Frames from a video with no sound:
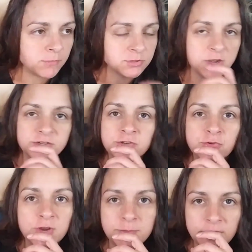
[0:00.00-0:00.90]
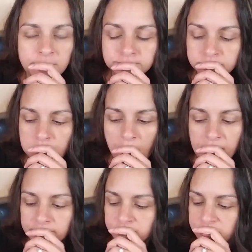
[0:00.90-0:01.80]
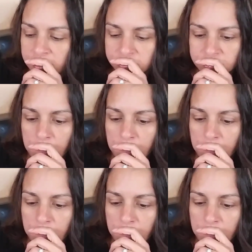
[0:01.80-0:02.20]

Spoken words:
it's nice and creamy. Gosh.